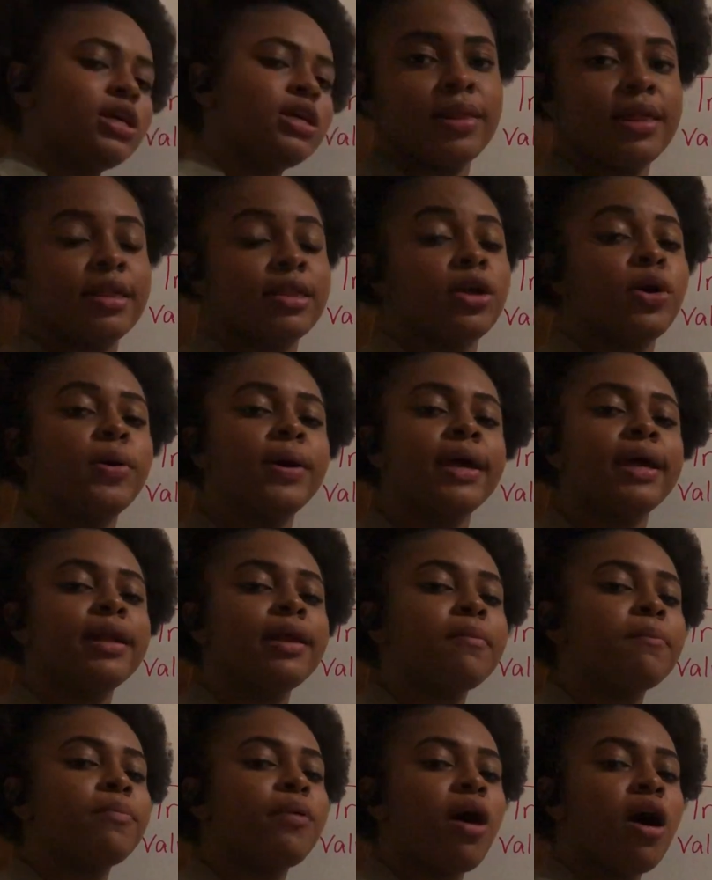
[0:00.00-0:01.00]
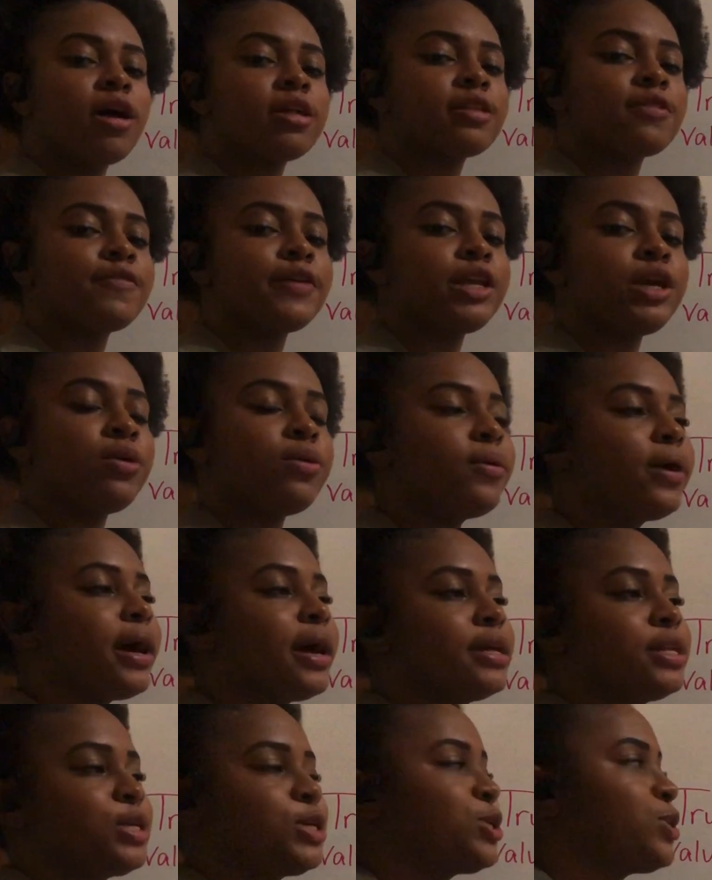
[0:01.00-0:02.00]
let's go ahead and pause the video
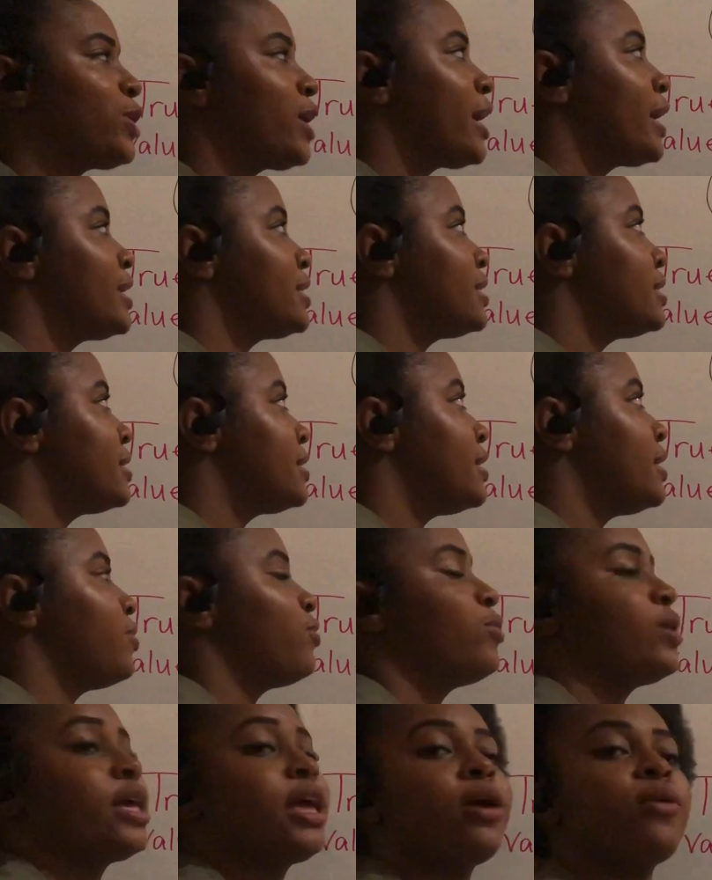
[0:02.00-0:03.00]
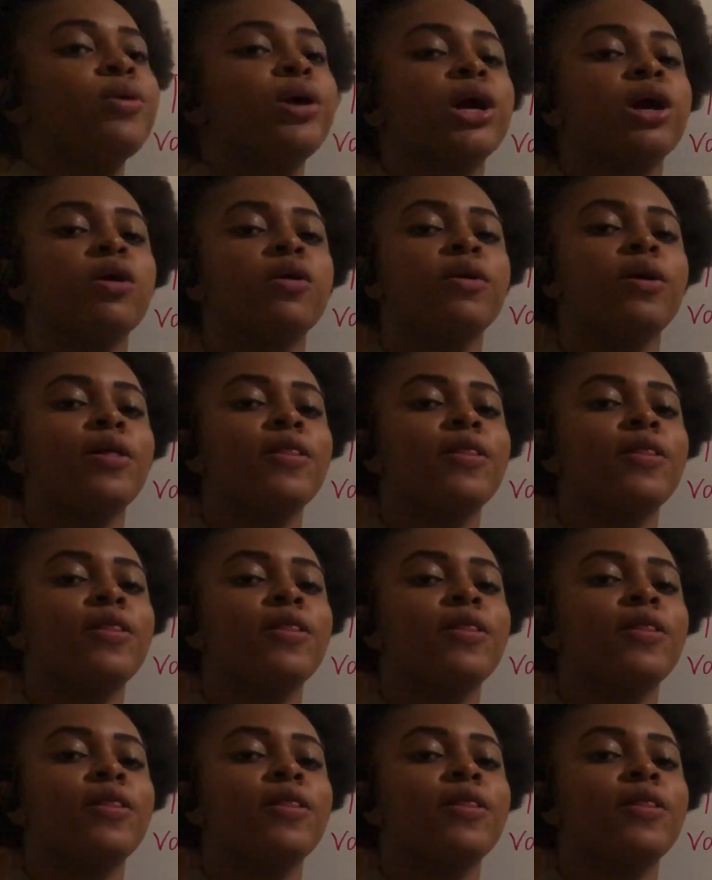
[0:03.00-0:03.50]
and try to see if we can work out